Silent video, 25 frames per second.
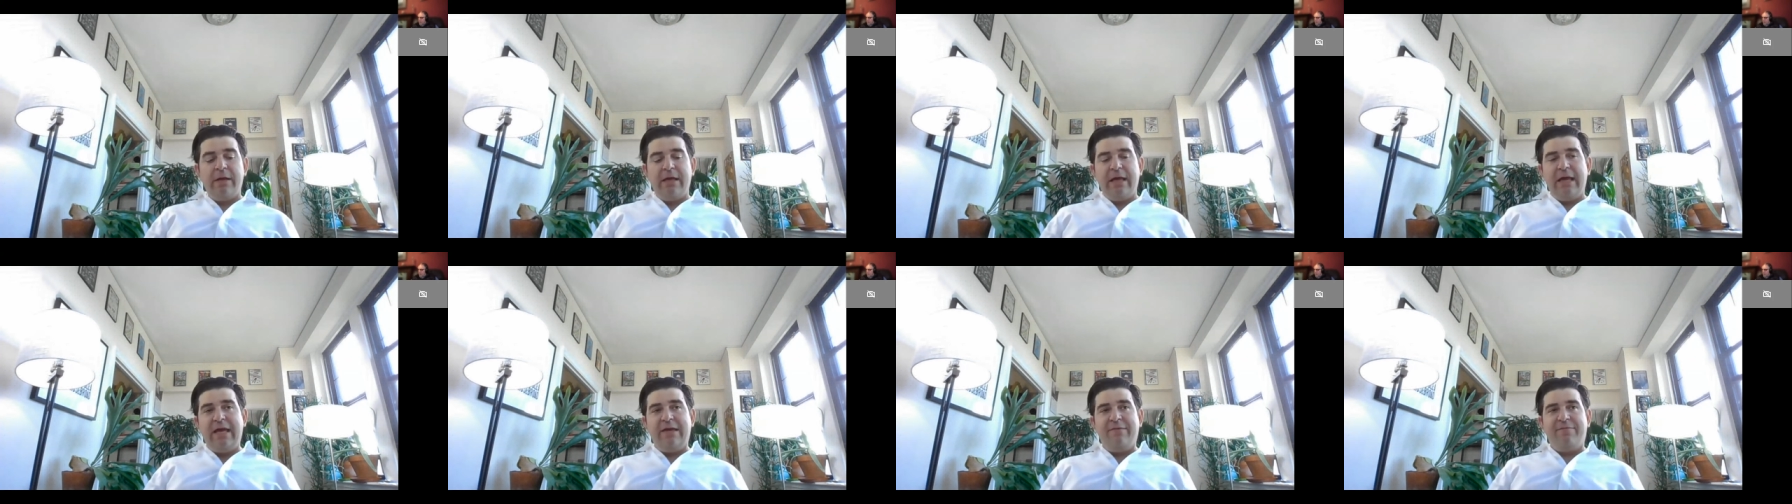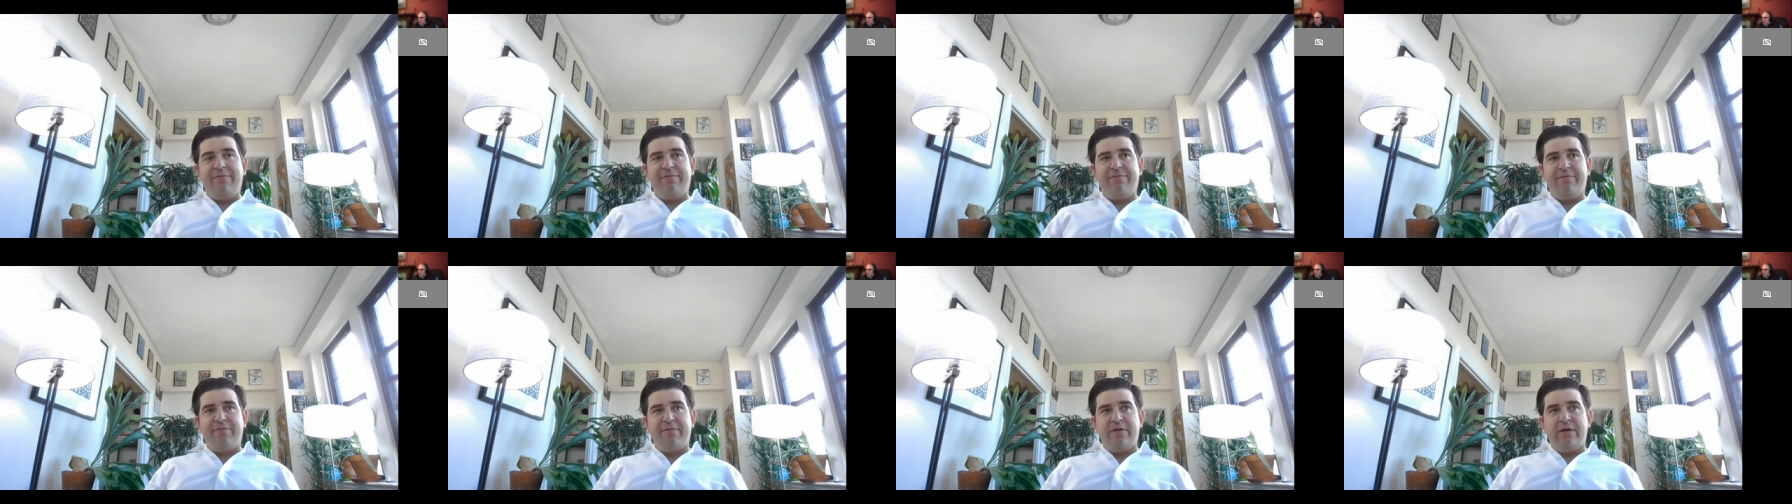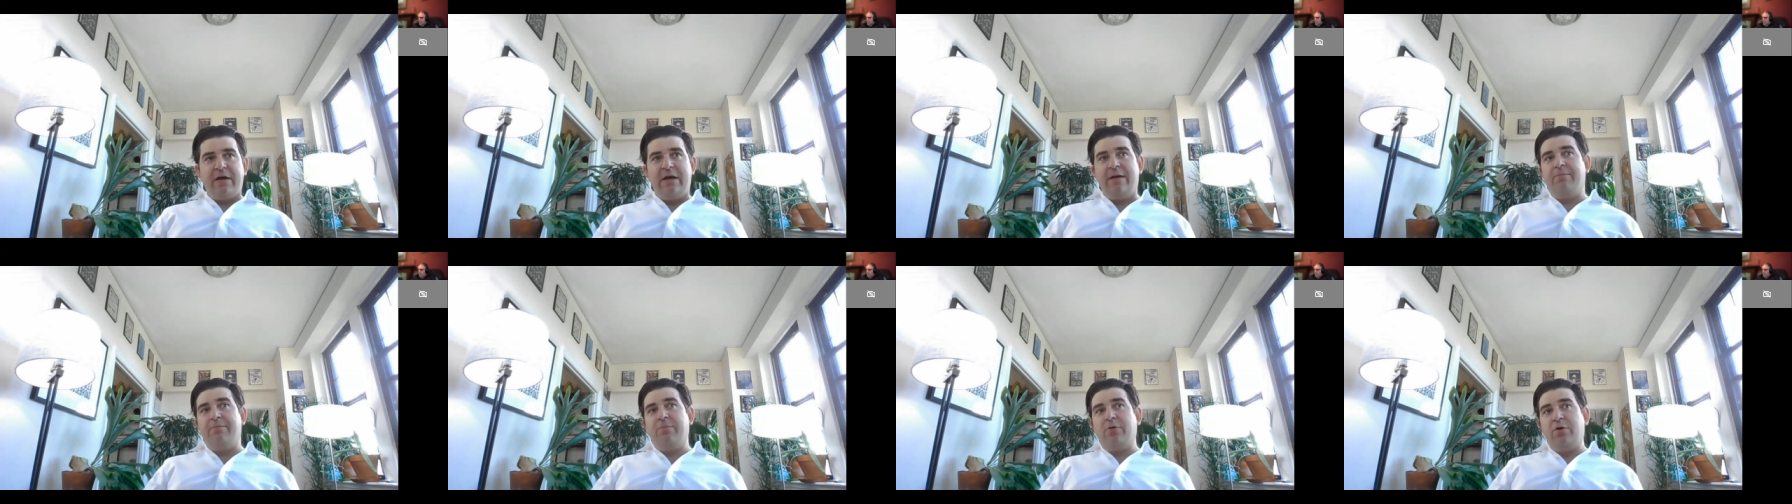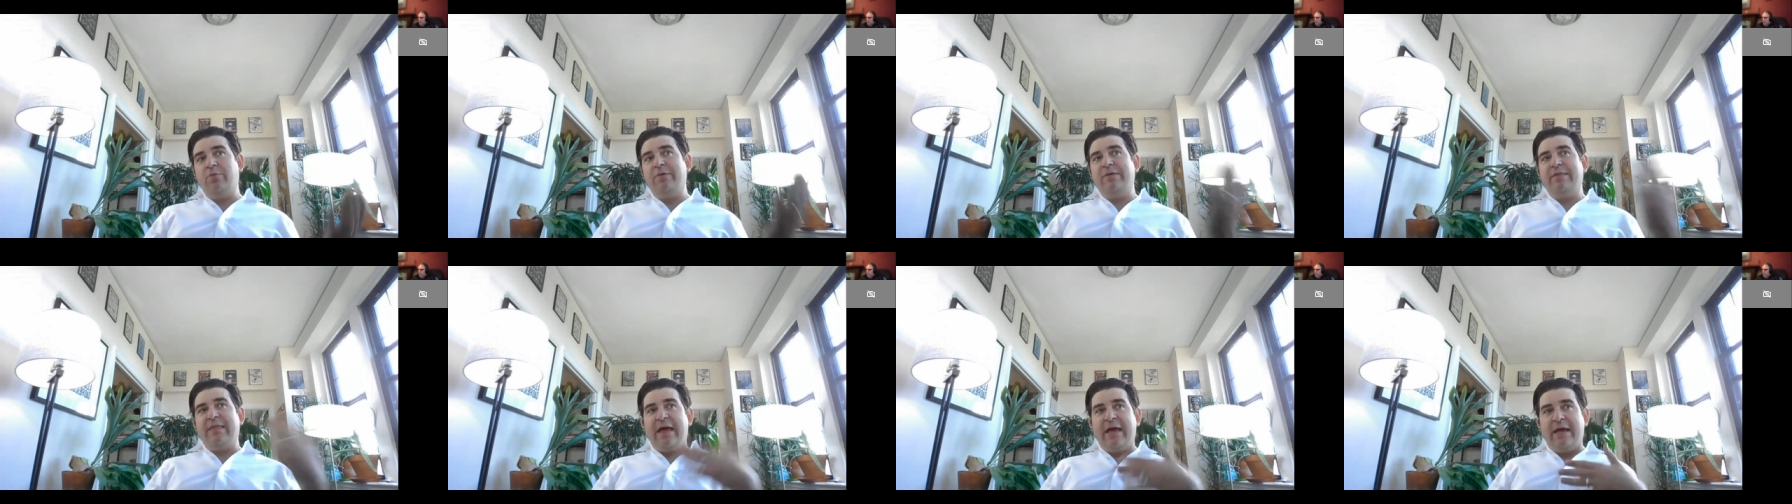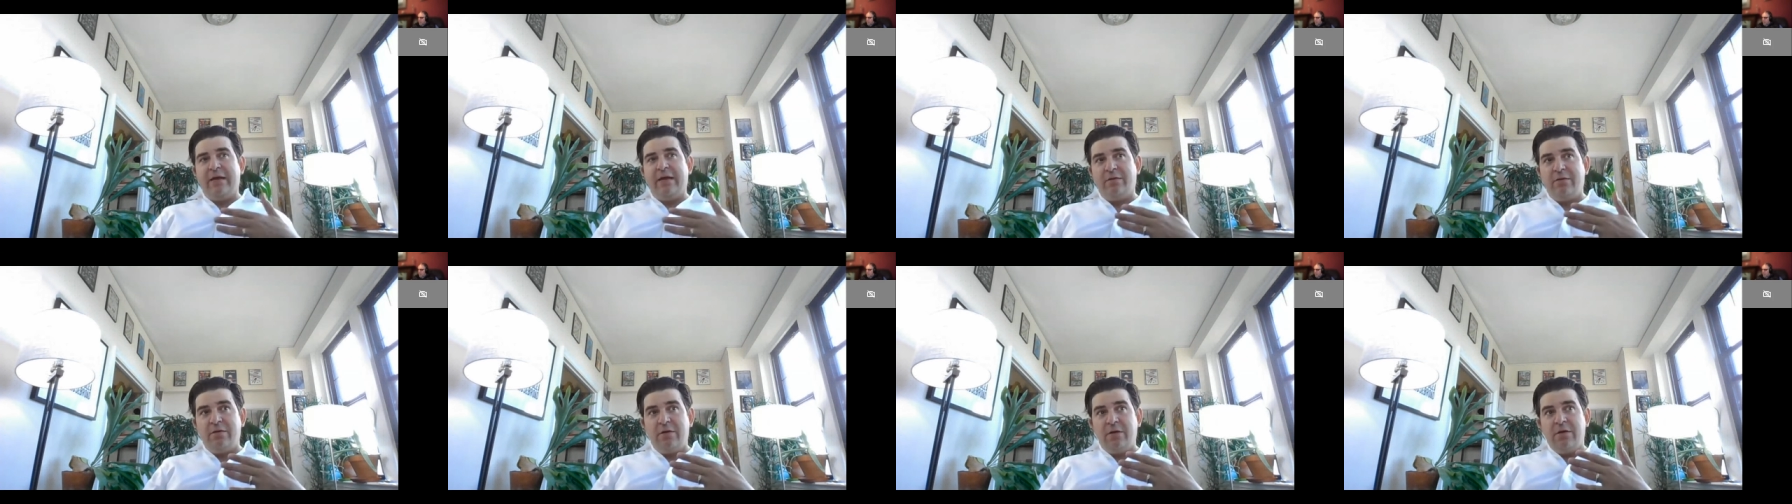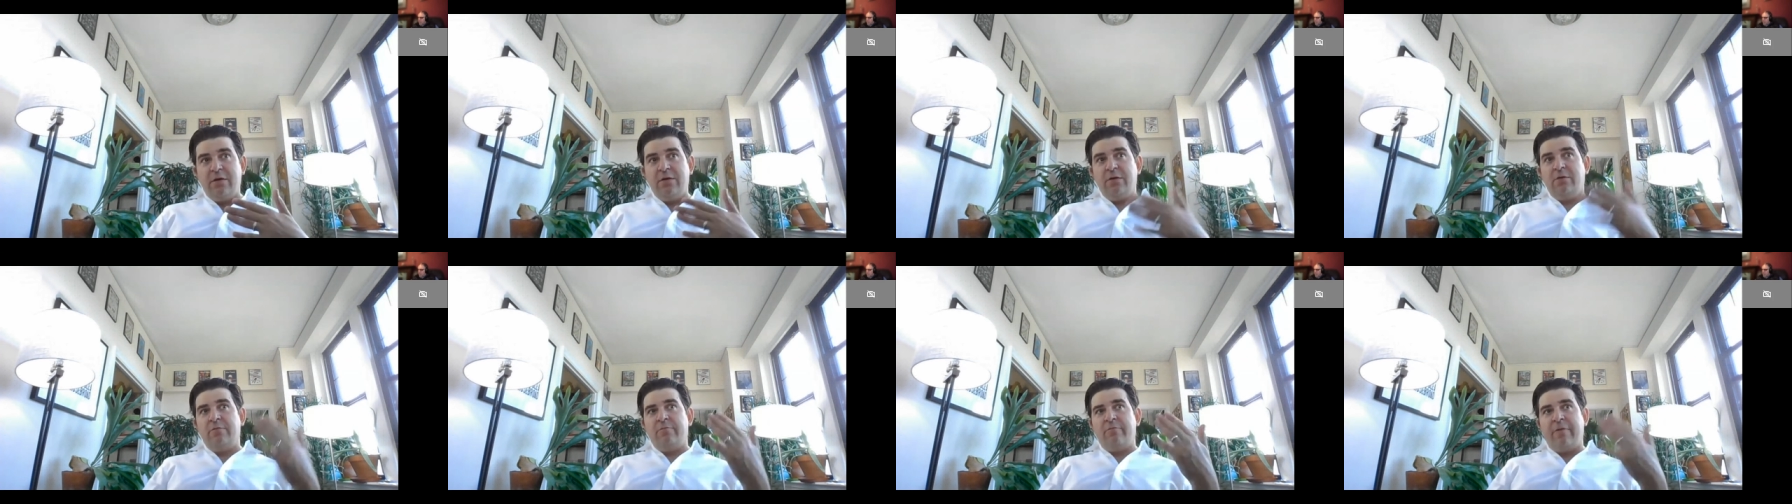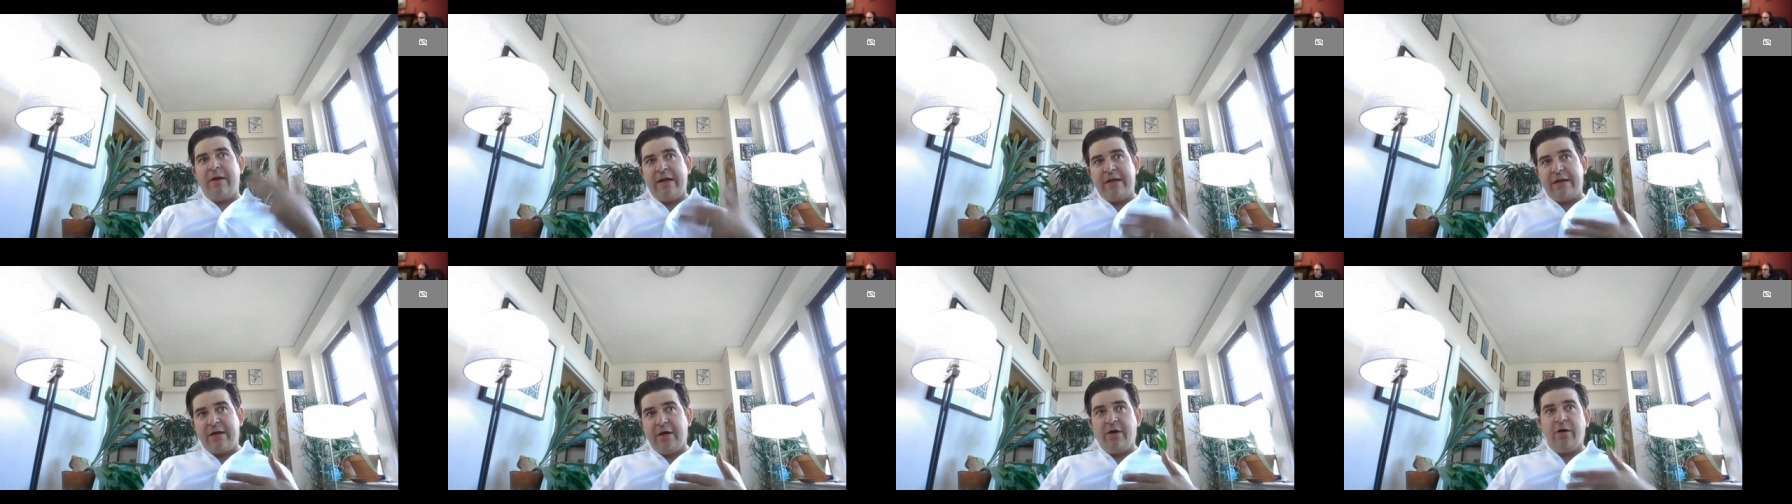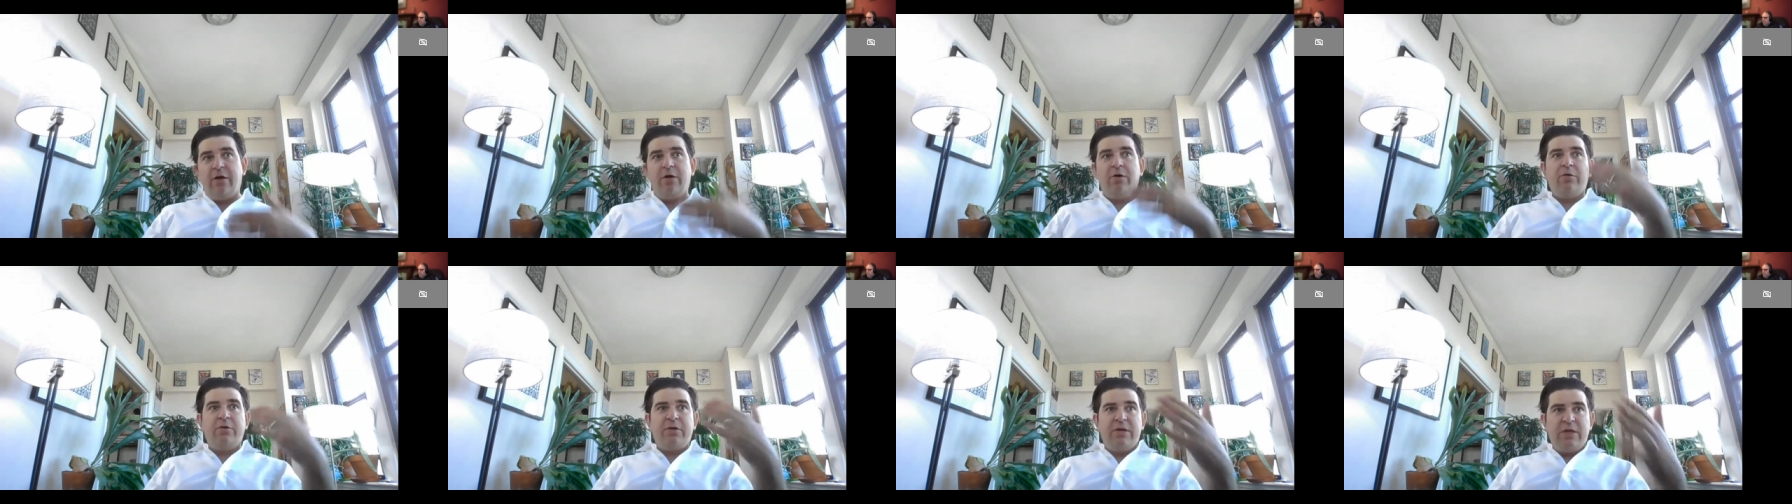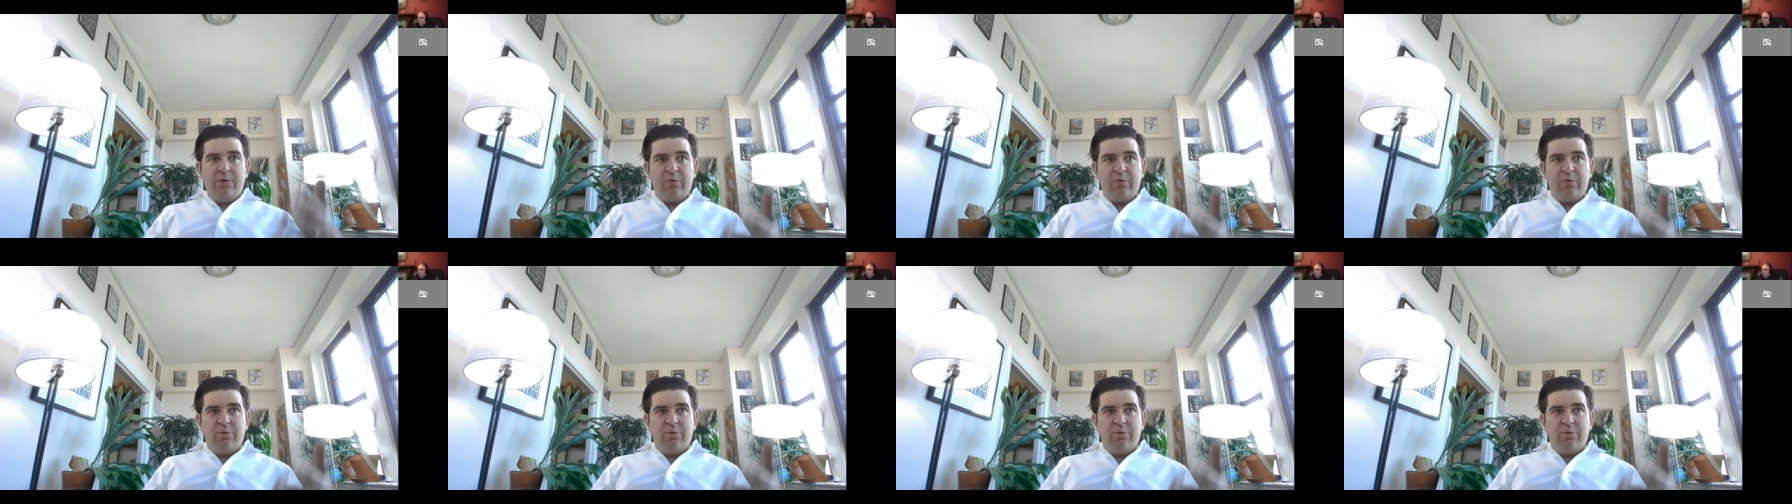If um, who would then write code,